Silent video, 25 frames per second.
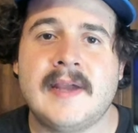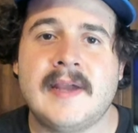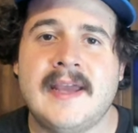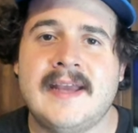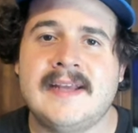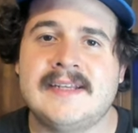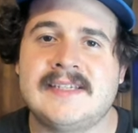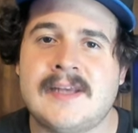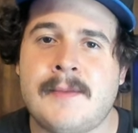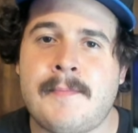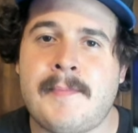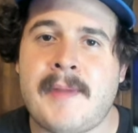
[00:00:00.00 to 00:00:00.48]

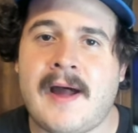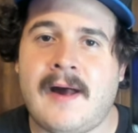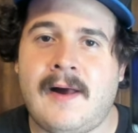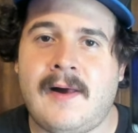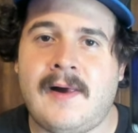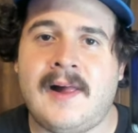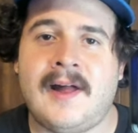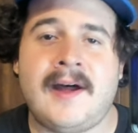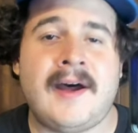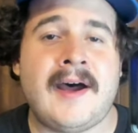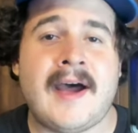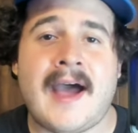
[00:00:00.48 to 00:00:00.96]

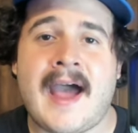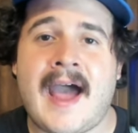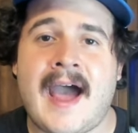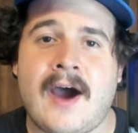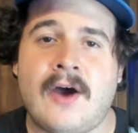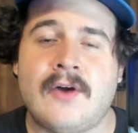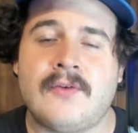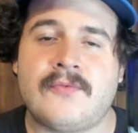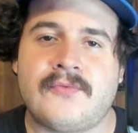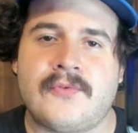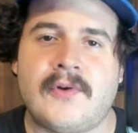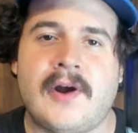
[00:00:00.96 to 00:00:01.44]
Isabella
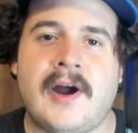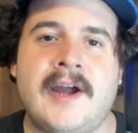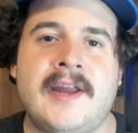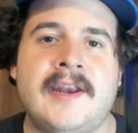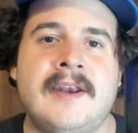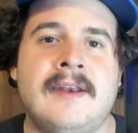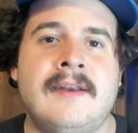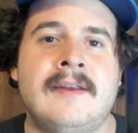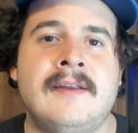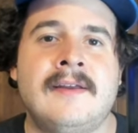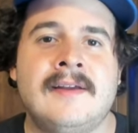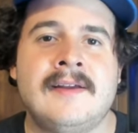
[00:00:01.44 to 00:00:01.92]
out
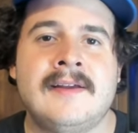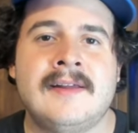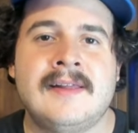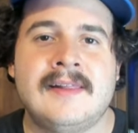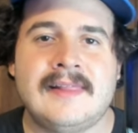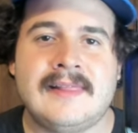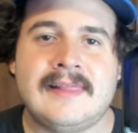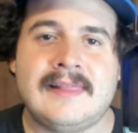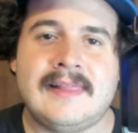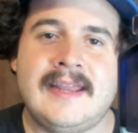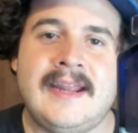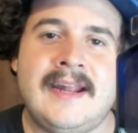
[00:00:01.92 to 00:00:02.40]
front,
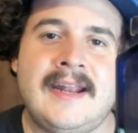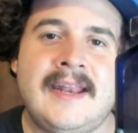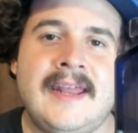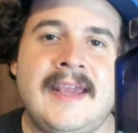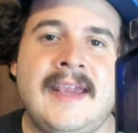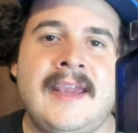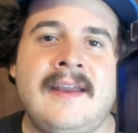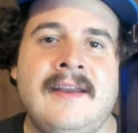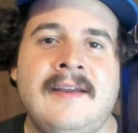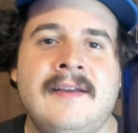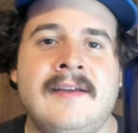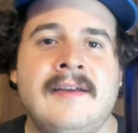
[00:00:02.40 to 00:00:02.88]

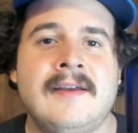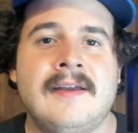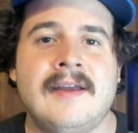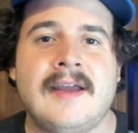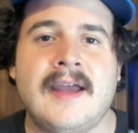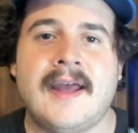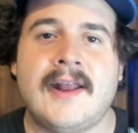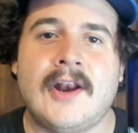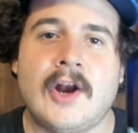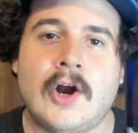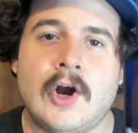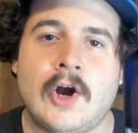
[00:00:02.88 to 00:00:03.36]
leading
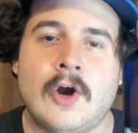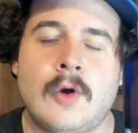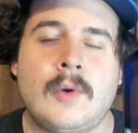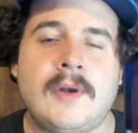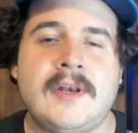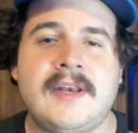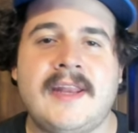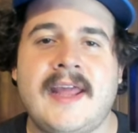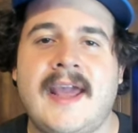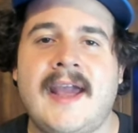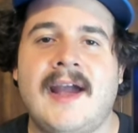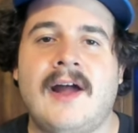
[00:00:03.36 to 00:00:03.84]
at
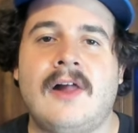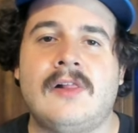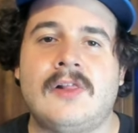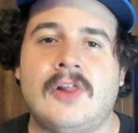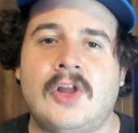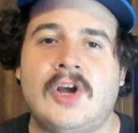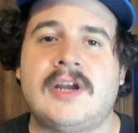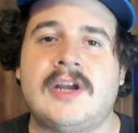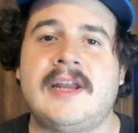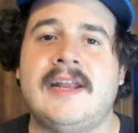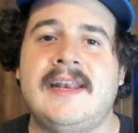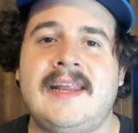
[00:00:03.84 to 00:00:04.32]
Irwindale,
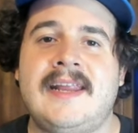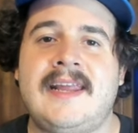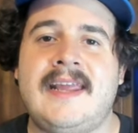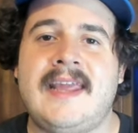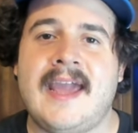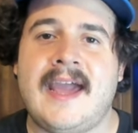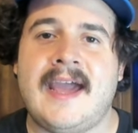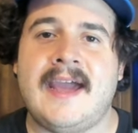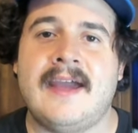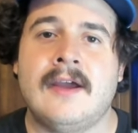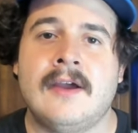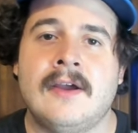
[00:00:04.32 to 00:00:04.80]
looking to
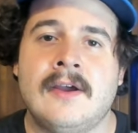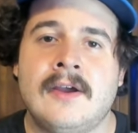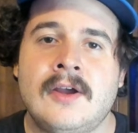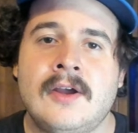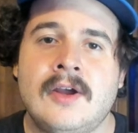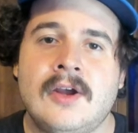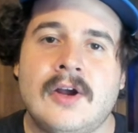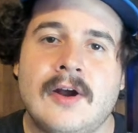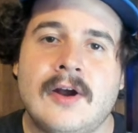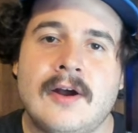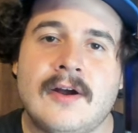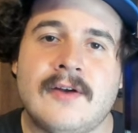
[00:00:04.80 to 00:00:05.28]
get
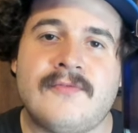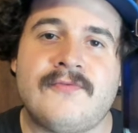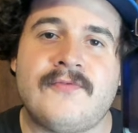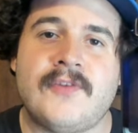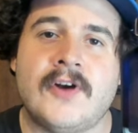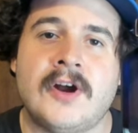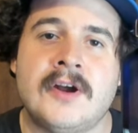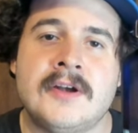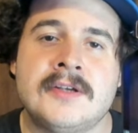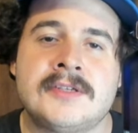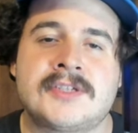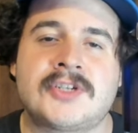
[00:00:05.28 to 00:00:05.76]
her
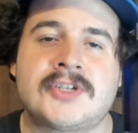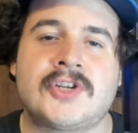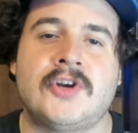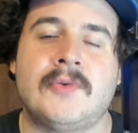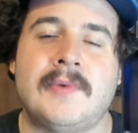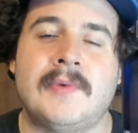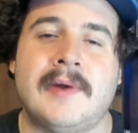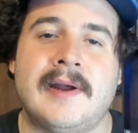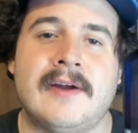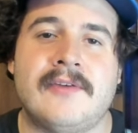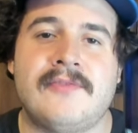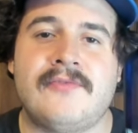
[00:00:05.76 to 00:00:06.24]
first
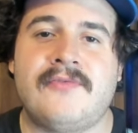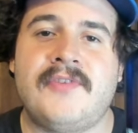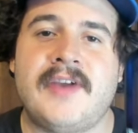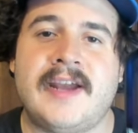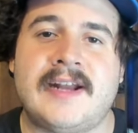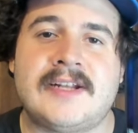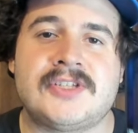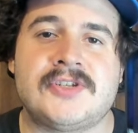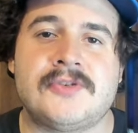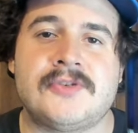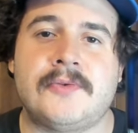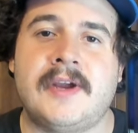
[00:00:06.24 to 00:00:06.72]
career
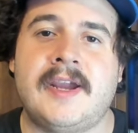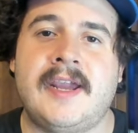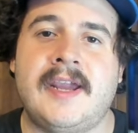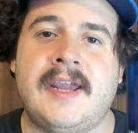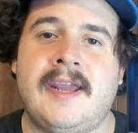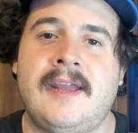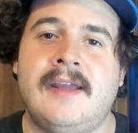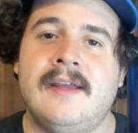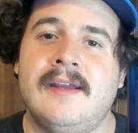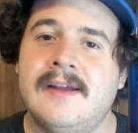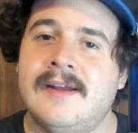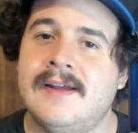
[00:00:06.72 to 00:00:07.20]

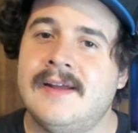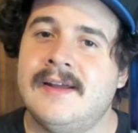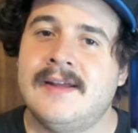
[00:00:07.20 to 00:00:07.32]
victory.